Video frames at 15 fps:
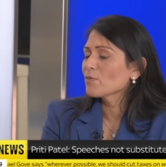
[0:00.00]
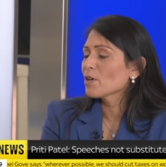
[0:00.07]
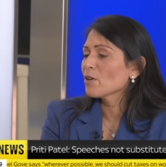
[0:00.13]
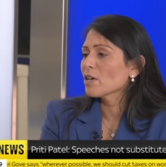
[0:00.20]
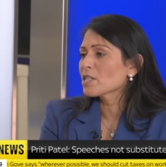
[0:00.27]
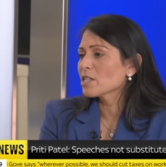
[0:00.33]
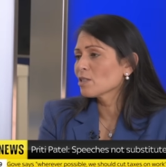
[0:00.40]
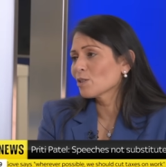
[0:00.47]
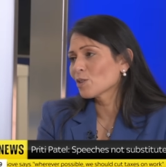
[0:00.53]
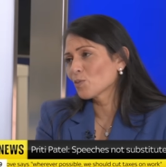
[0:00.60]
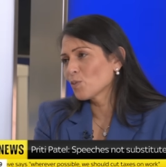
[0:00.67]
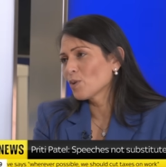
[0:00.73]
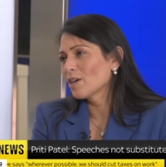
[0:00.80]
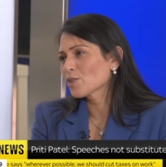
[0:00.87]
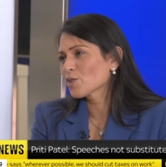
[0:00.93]
fair, I did a lot
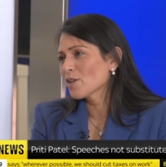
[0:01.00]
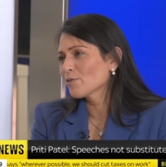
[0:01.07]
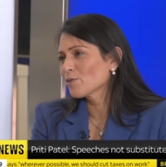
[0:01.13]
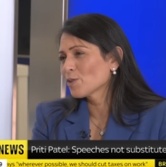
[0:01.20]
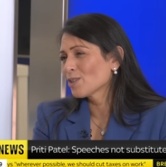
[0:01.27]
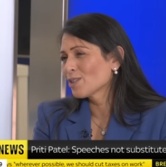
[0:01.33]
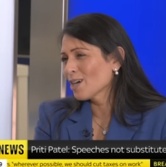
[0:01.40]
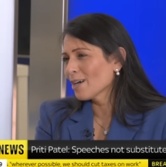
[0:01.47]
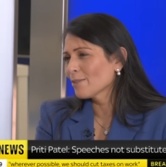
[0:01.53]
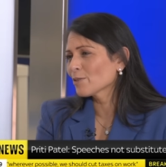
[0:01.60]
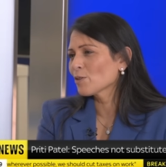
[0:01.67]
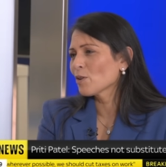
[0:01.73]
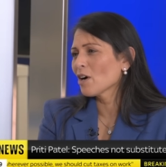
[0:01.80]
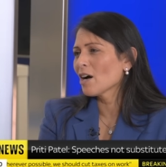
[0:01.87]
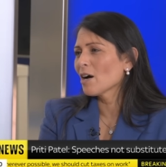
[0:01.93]
of work, Trevor, on knife
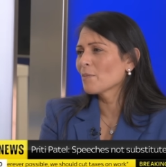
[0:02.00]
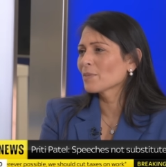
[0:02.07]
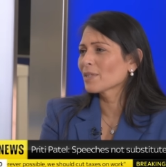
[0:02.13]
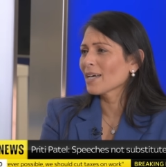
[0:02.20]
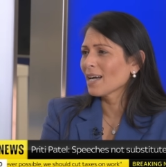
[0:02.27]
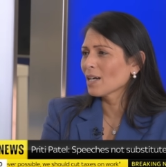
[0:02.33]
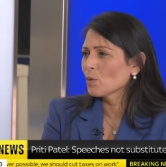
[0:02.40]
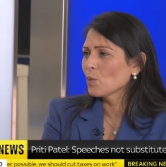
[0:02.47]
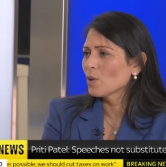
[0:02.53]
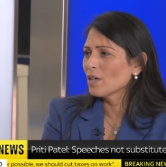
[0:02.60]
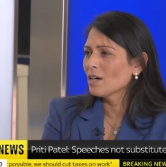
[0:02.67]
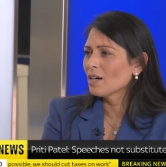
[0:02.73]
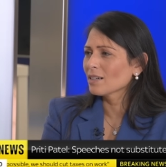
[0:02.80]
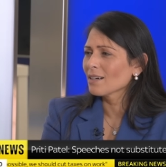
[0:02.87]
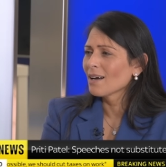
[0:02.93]
crime, gang
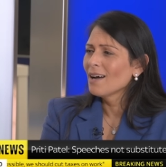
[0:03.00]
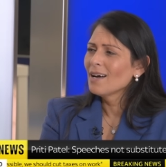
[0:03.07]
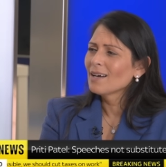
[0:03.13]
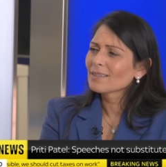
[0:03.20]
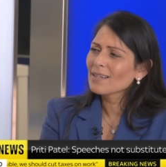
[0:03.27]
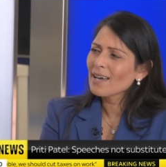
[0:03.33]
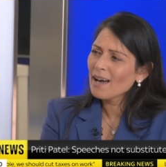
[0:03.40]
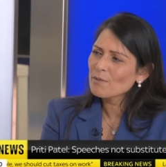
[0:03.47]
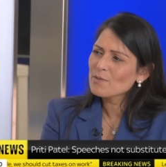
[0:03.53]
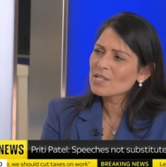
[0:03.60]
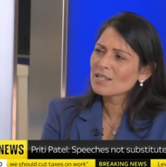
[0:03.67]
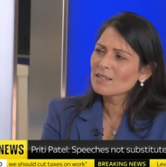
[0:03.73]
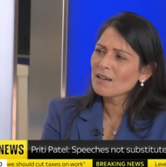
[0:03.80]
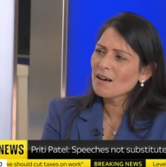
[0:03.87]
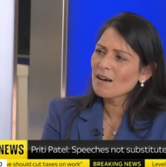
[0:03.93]
work,
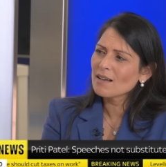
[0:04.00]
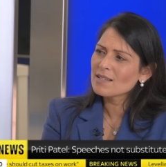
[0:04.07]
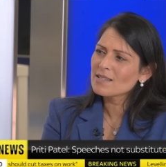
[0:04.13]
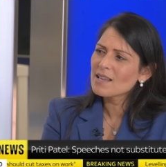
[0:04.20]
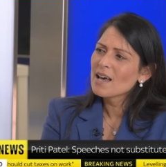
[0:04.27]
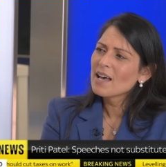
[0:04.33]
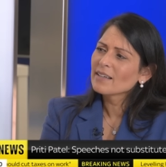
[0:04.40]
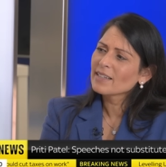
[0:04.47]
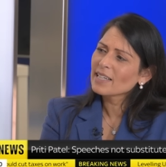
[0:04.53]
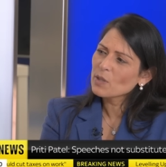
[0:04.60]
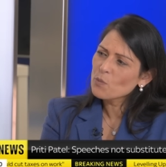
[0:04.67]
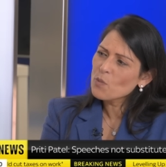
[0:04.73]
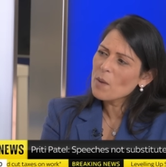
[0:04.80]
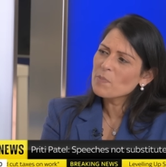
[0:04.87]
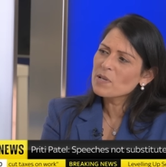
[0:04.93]
county lines,
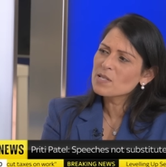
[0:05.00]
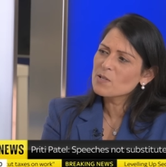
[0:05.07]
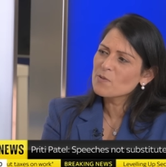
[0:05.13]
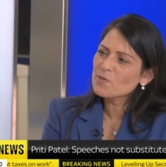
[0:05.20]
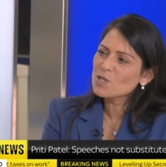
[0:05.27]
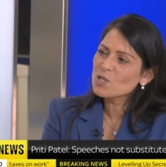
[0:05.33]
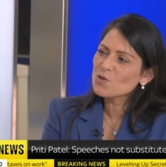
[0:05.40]
getting weapons off the